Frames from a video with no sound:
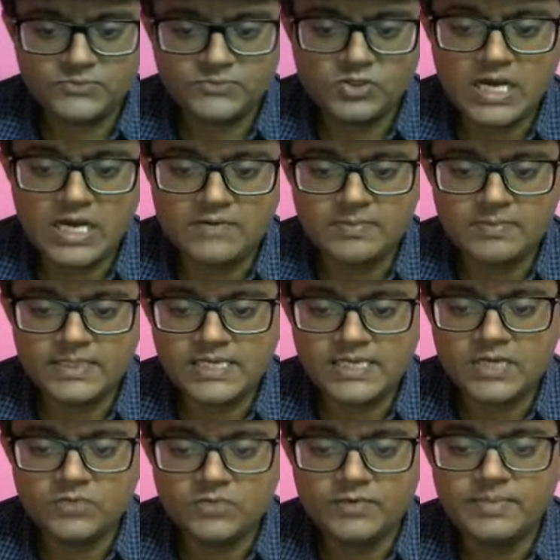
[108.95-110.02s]
So R1 plus
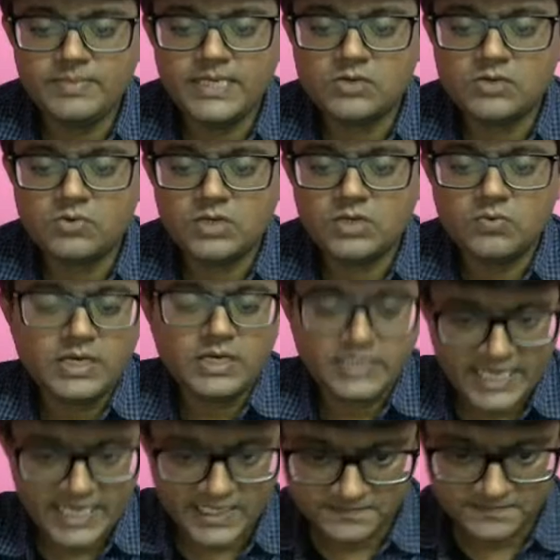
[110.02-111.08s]
R2 will be equal to what?
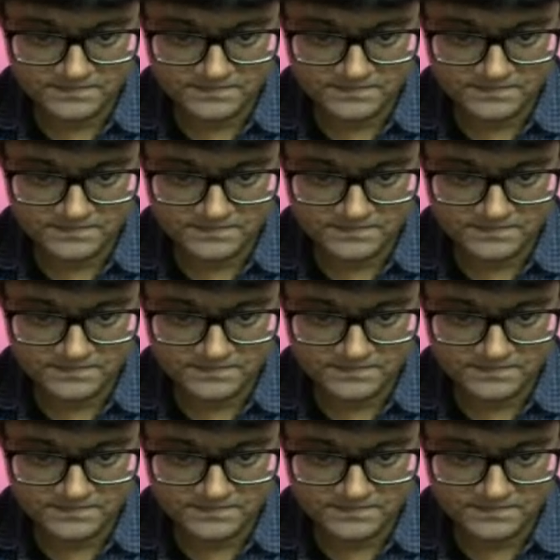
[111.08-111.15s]
A.